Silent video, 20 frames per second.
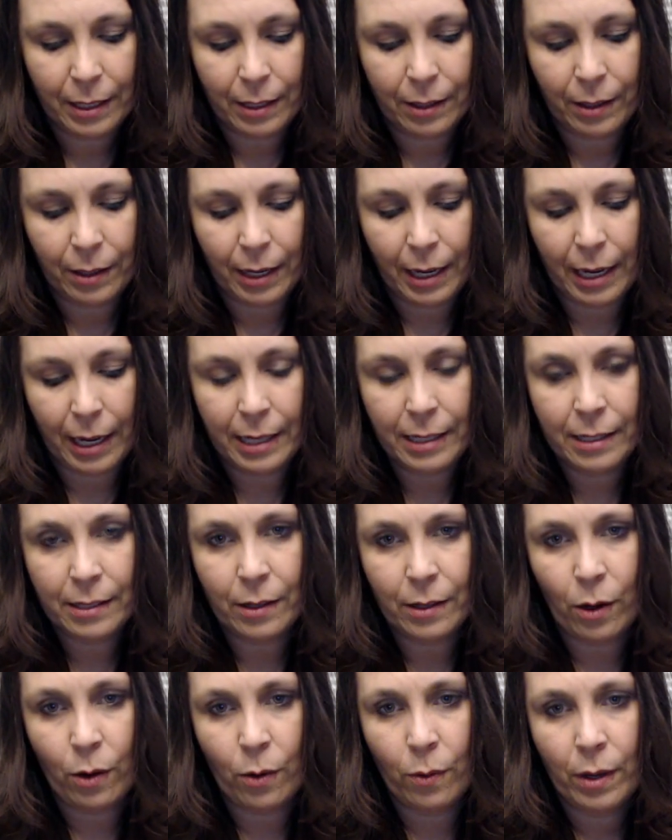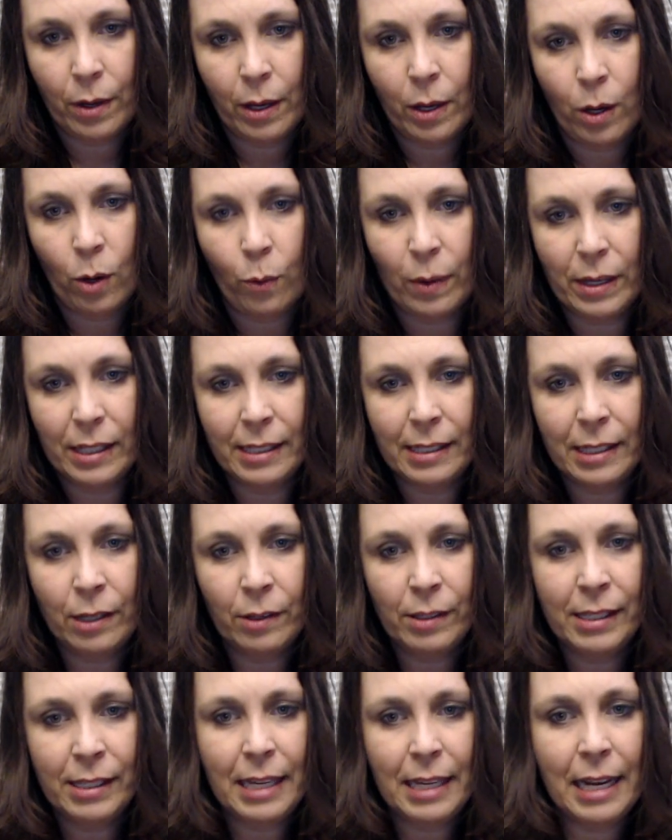Okay, so we still
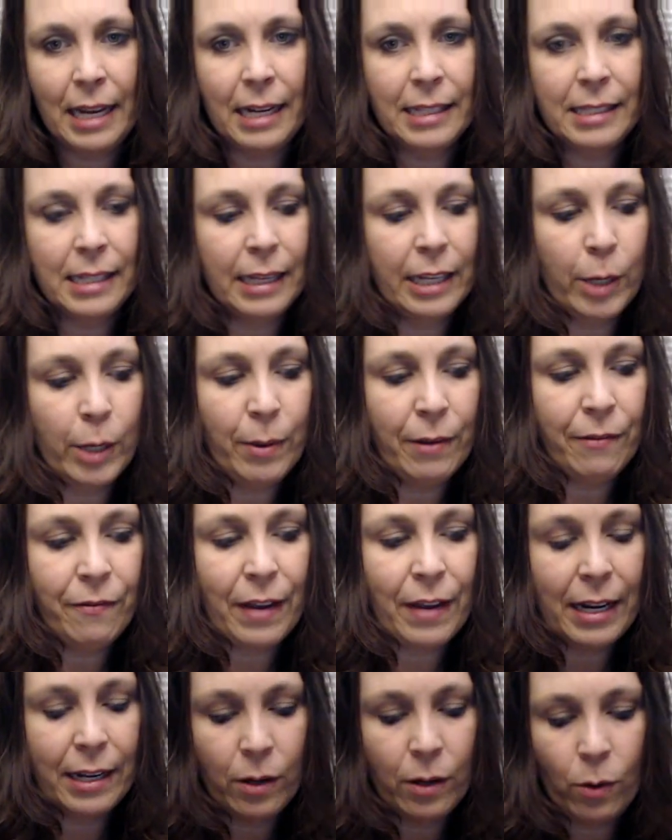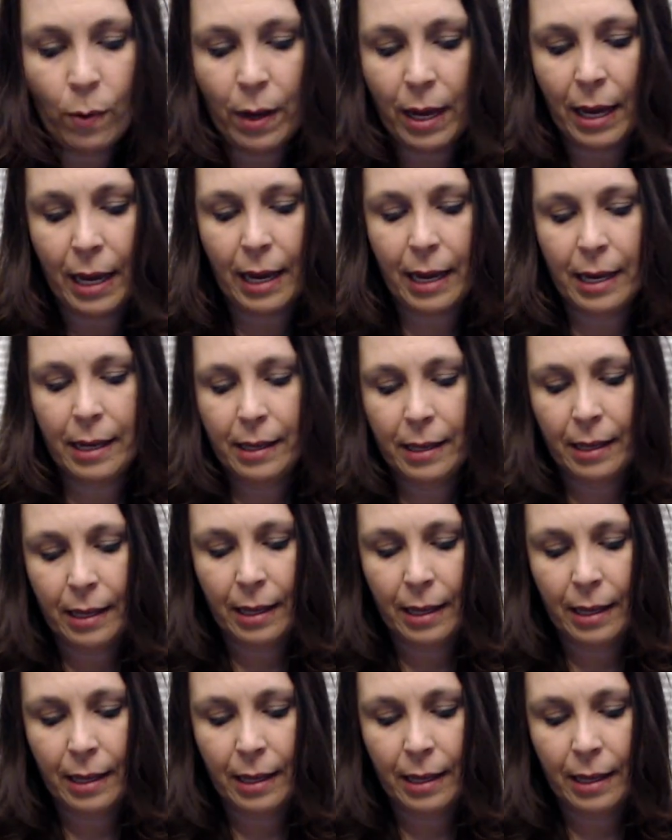see it. It's a little bit faded away.